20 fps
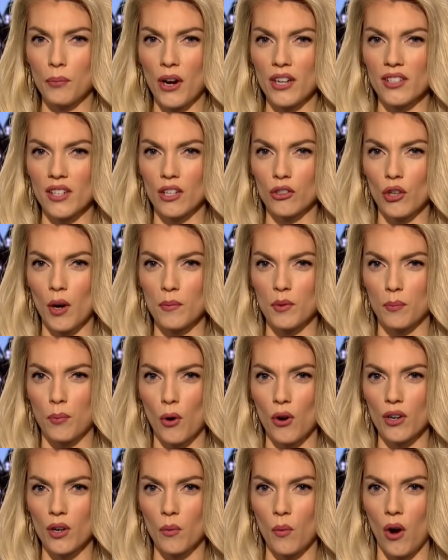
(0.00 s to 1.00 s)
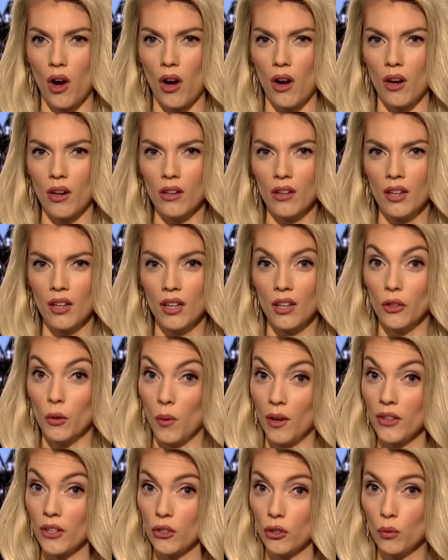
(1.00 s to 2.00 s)
President Trump's border wall, the
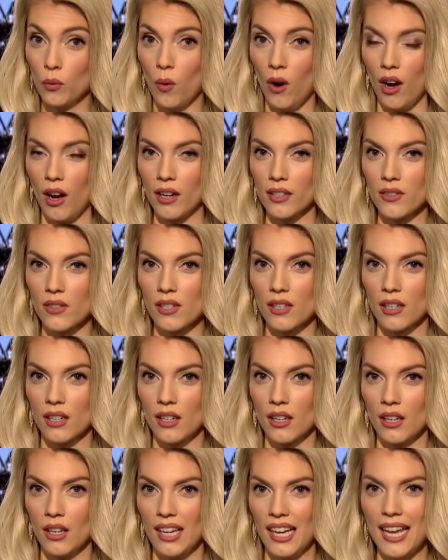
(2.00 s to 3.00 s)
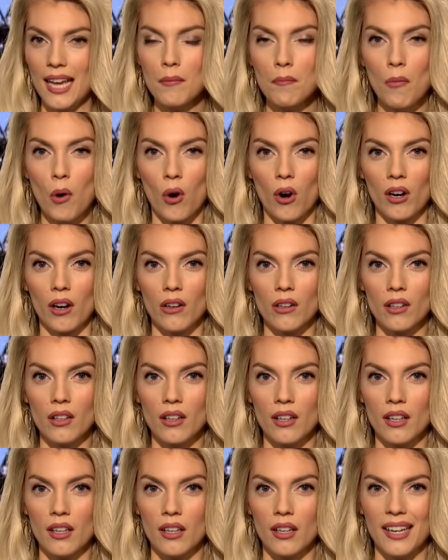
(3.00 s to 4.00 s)
one that you want, immoral,
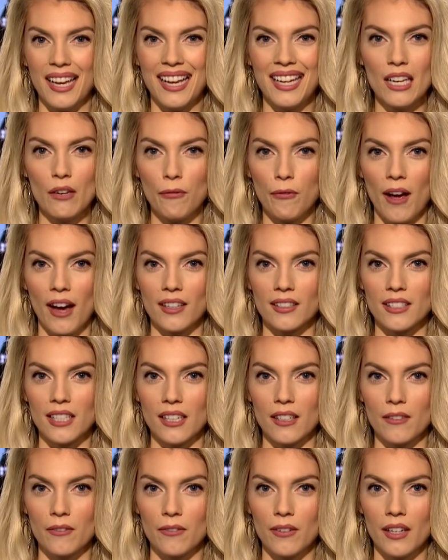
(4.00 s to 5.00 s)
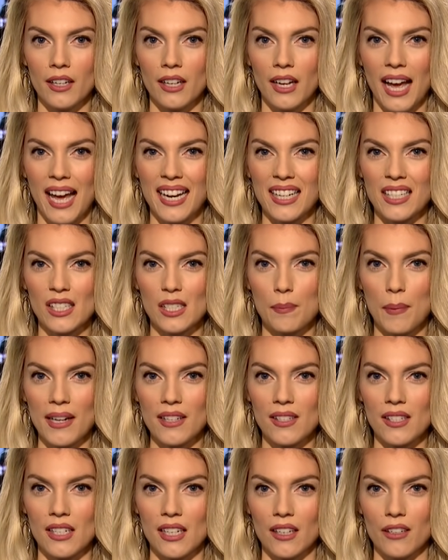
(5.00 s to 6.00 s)
ineffective, and
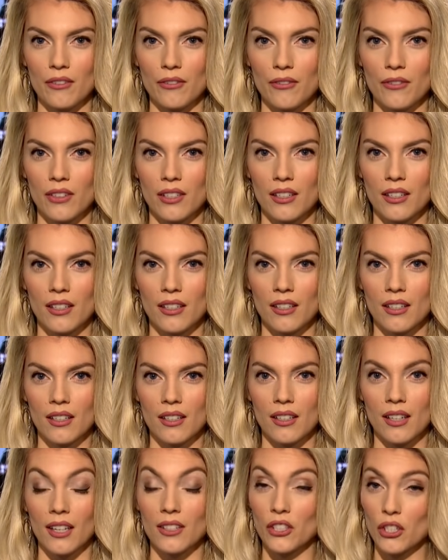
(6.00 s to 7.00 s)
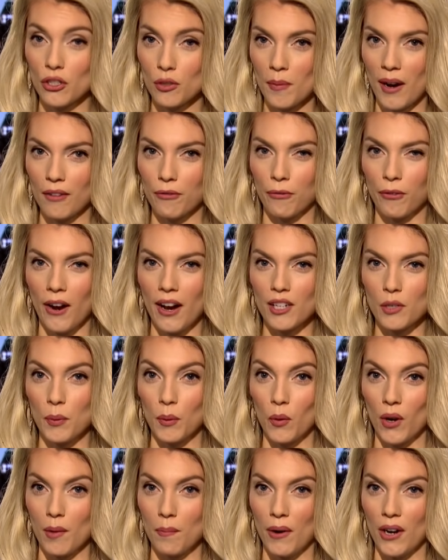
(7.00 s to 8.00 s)
expensive. Excuse my French, but
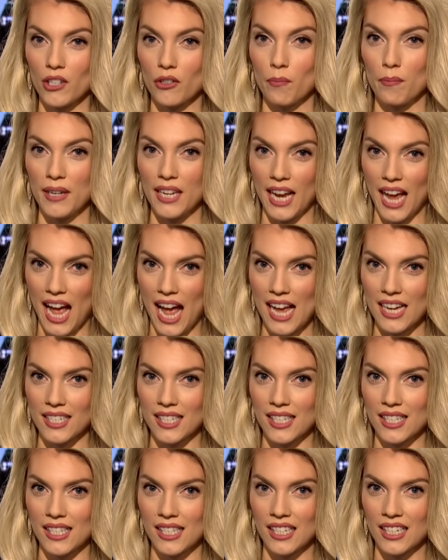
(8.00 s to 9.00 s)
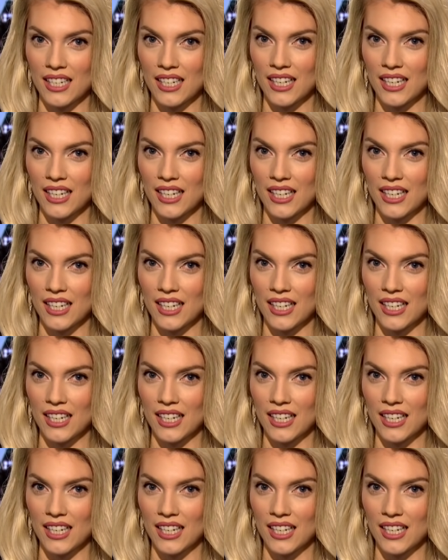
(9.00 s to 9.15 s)
what a bunch of BS.